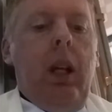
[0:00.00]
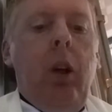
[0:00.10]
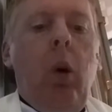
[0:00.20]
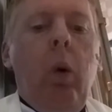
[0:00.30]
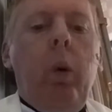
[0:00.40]

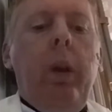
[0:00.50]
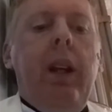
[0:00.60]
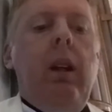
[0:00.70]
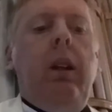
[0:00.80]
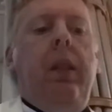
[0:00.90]
And all
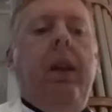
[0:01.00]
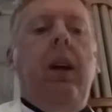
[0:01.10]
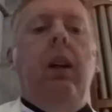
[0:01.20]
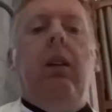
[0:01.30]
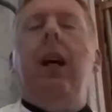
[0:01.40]
these
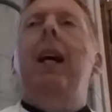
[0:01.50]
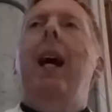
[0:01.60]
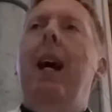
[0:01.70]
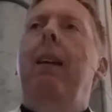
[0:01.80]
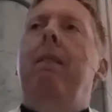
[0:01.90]
things, they
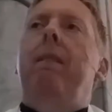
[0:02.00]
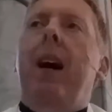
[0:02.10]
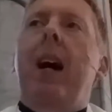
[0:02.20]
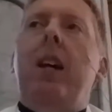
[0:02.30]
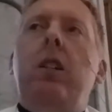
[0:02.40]
add
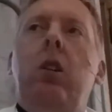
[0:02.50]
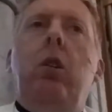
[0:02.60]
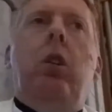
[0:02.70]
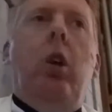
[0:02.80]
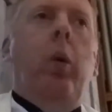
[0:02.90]

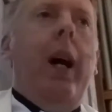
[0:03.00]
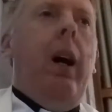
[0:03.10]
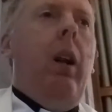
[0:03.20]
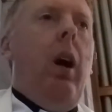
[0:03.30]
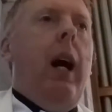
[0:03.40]
value to
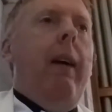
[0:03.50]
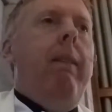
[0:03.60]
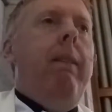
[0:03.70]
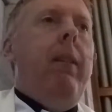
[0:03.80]
our life.